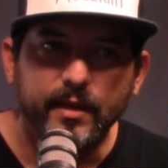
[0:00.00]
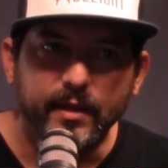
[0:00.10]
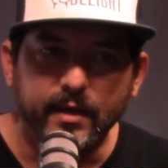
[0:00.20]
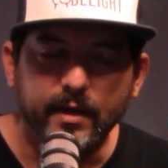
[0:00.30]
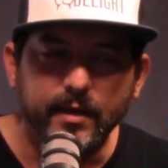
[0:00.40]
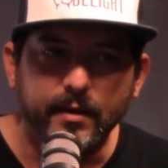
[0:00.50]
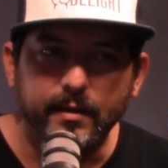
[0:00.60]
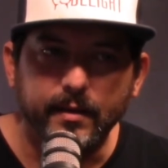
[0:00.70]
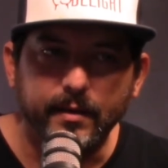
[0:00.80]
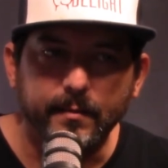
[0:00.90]

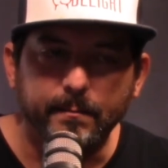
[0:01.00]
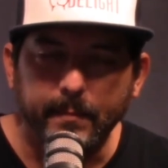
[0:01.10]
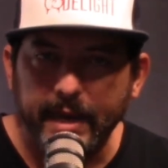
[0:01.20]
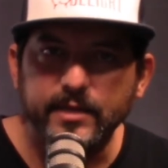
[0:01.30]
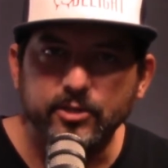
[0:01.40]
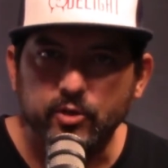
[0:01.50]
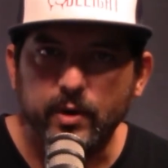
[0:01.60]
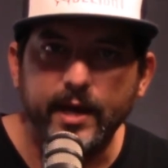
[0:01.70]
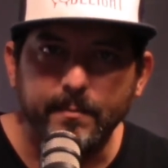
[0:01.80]
might try